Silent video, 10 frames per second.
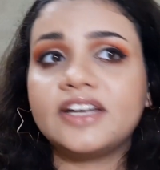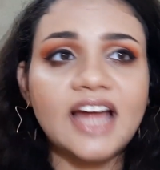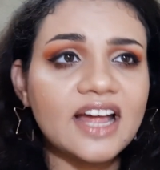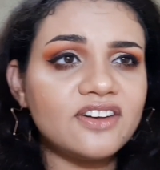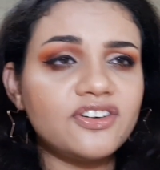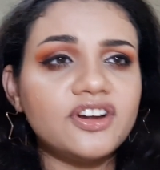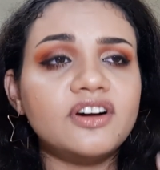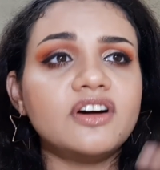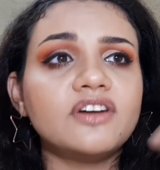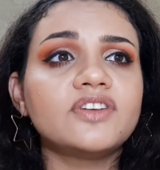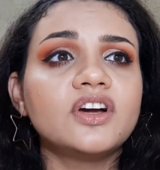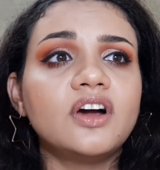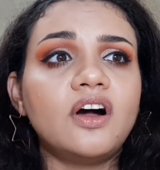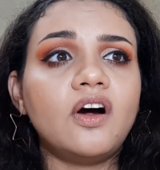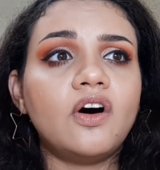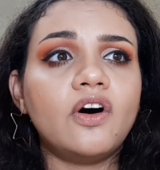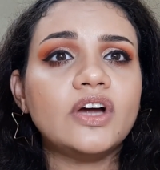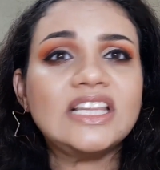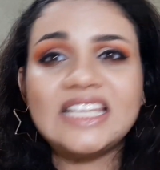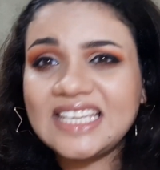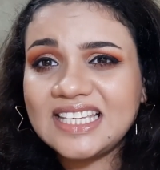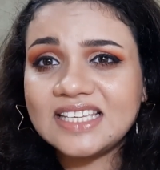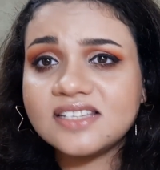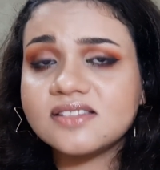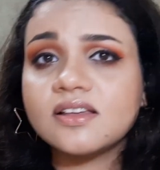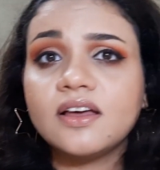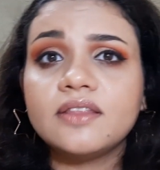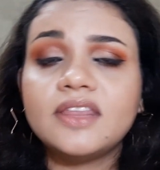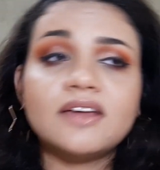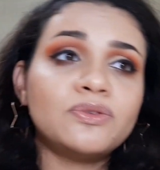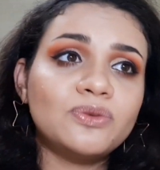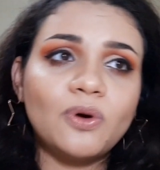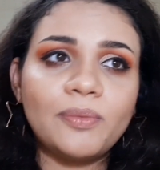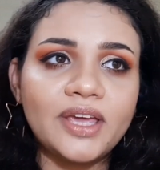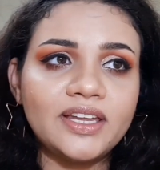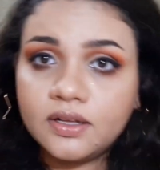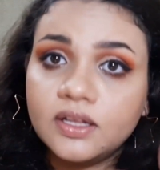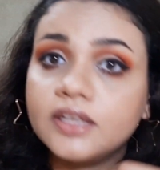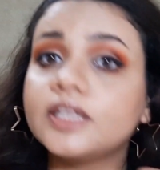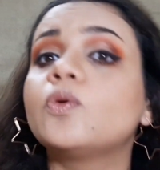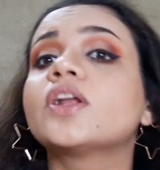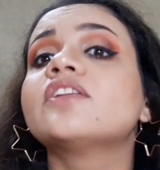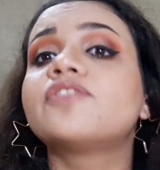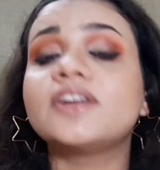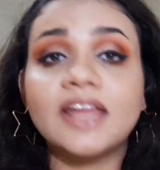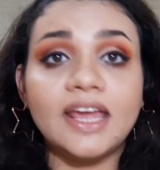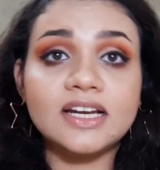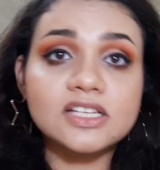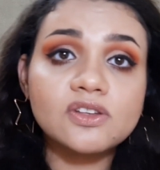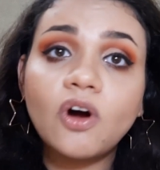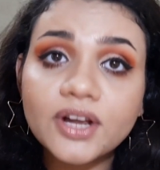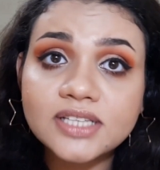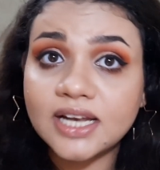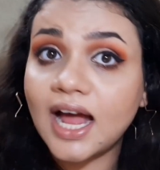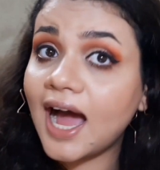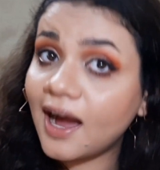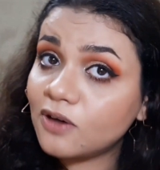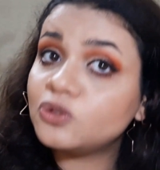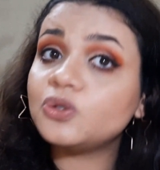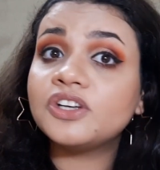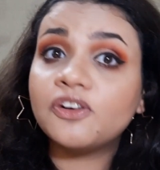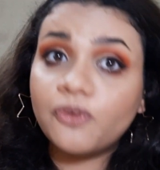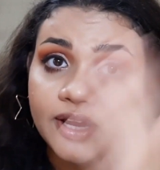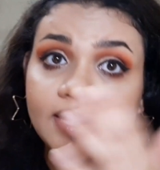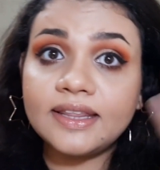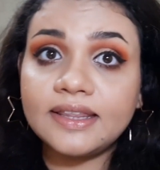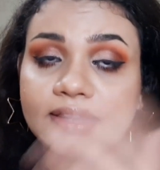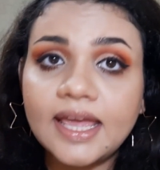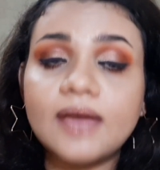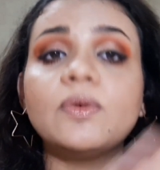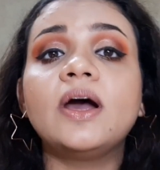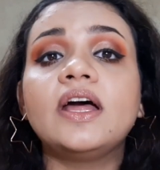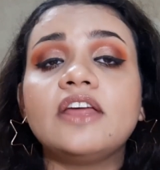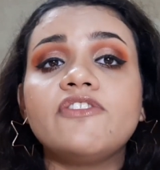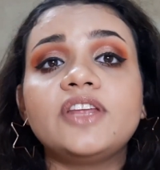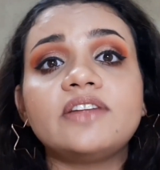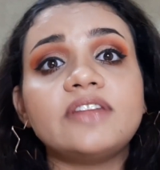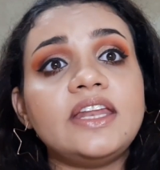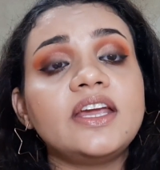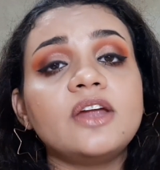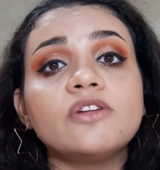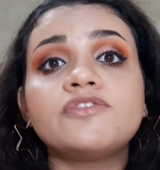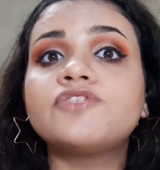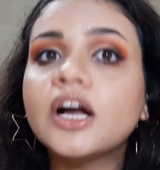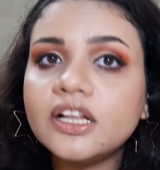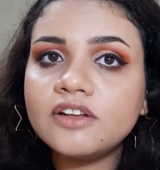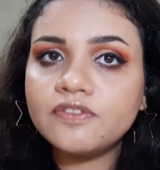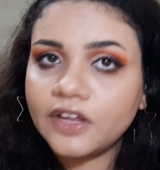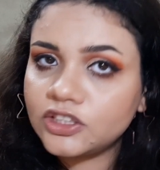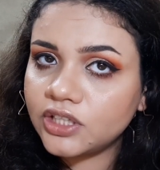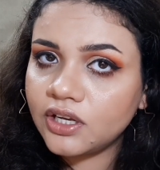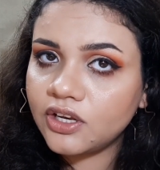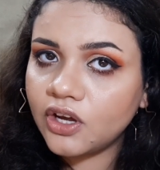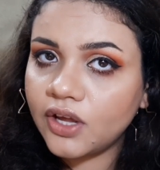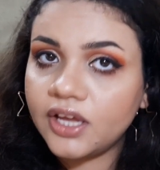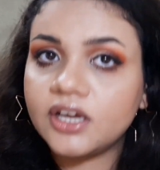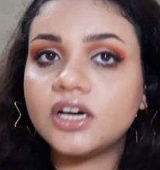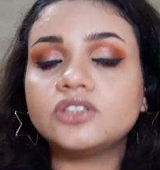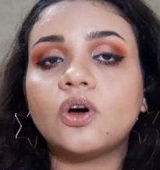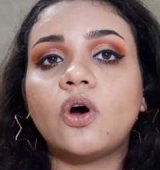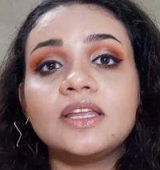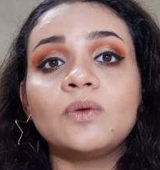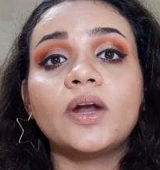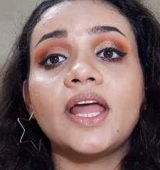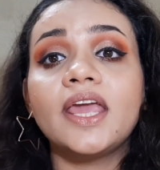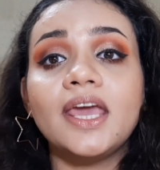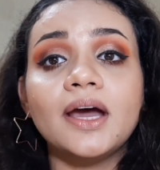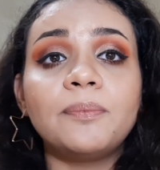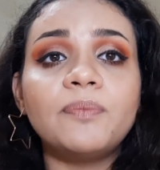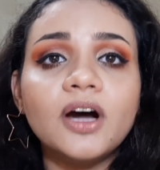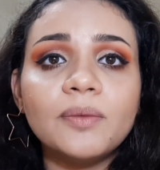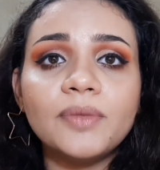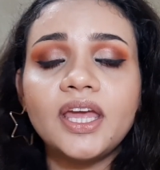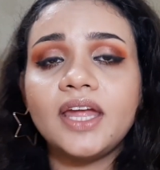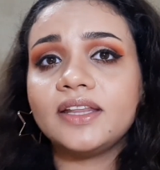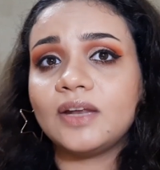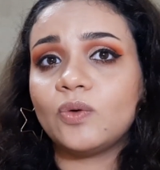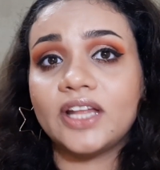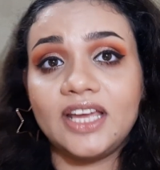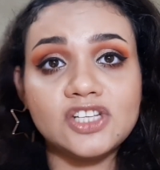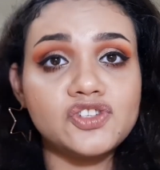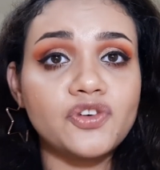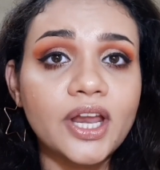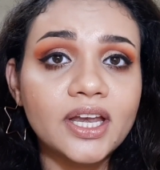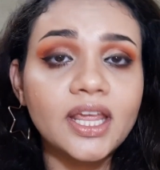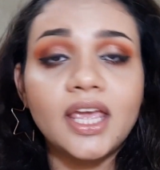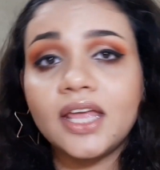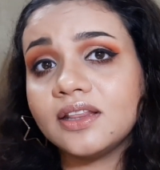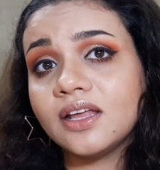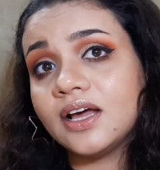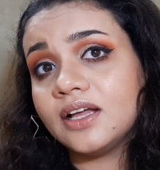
dandruff ollies there are so many then what are different hair disorders and how to treat them if there's any kind of fungal infection in your hairs or then what are hair perming then what are hair straightening